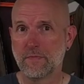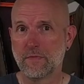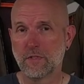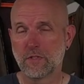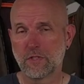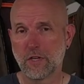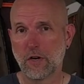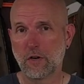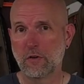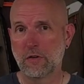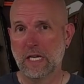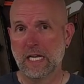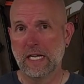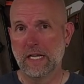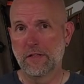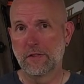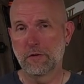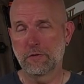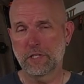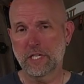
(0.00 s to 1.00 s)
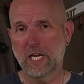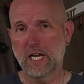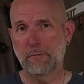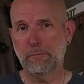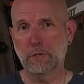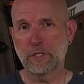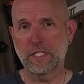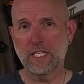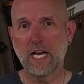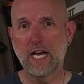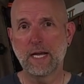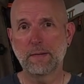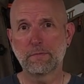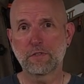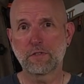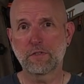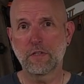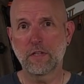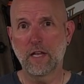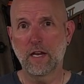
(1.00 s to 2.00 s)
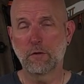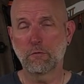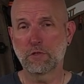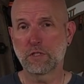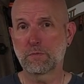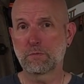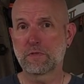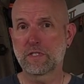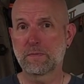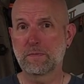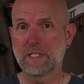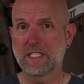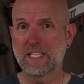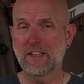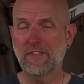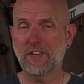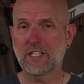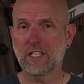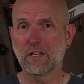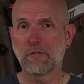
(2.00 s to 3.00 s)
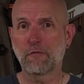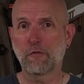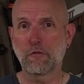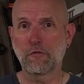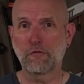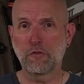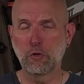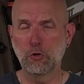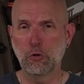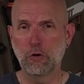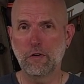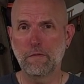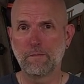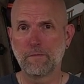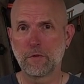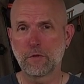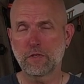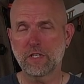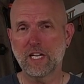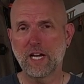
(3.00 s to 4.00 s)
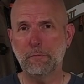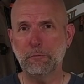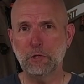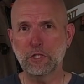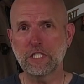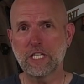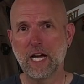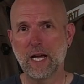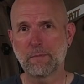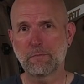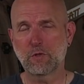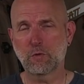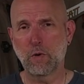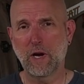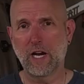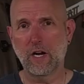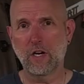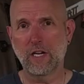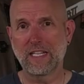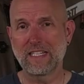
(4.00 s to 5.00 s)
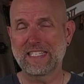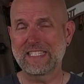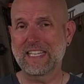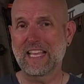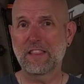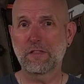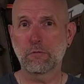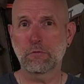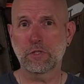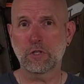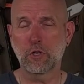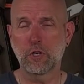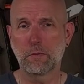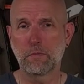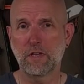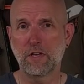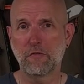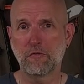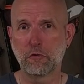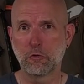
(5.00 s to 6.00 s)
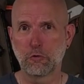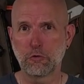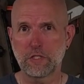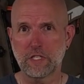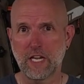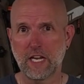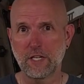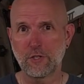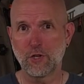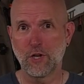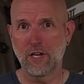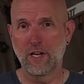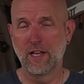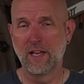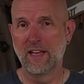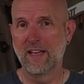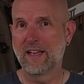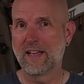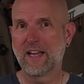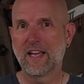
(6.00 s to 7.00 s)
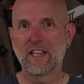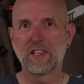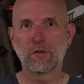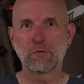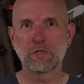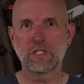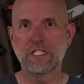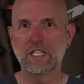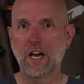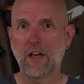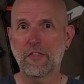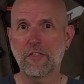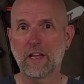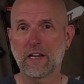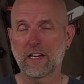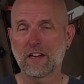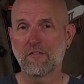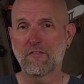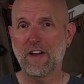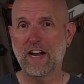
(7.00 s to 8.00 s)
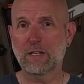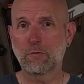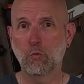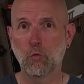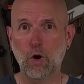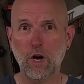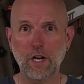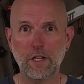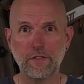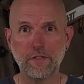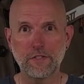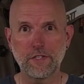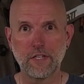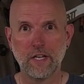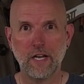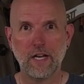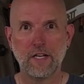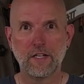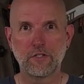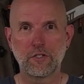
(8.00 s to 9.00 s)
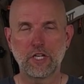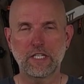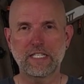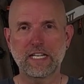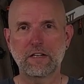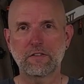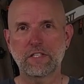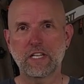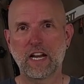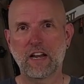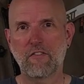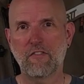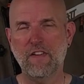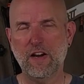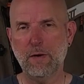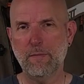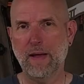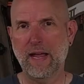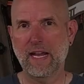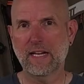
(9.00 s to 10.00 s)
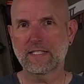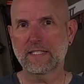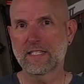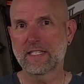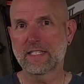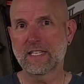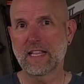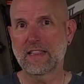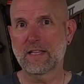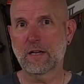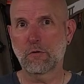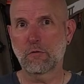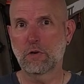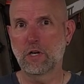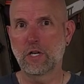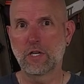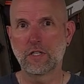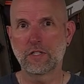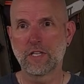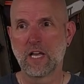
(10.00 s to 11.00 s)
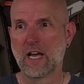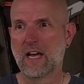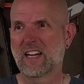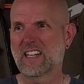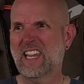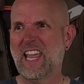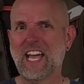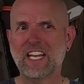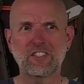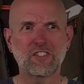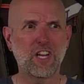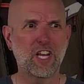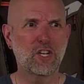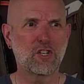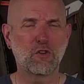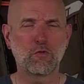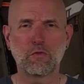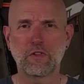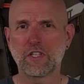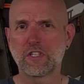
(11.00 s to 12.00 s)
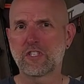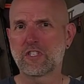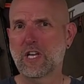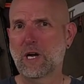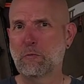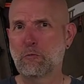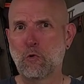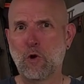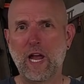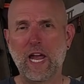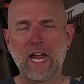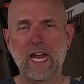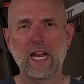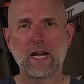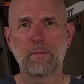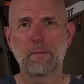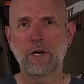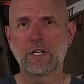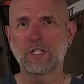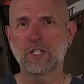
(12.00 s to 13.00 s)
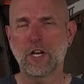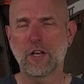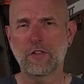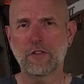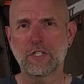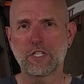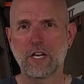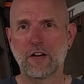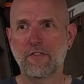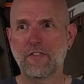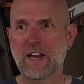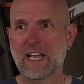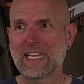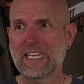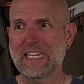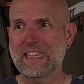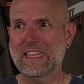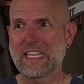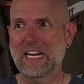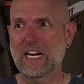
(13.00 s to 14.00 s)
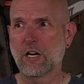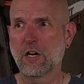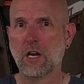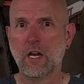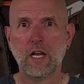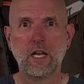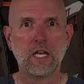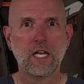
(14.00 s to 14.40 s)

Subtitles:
So there was a couple of times, and it was specifically for fuel. There was a couple of times where it said there was going to be a fuel station and there was nothing. In fact, once just outside of Fairbanks, they said there was a gas station with a Subway and a bunch of other stuff. And I get there,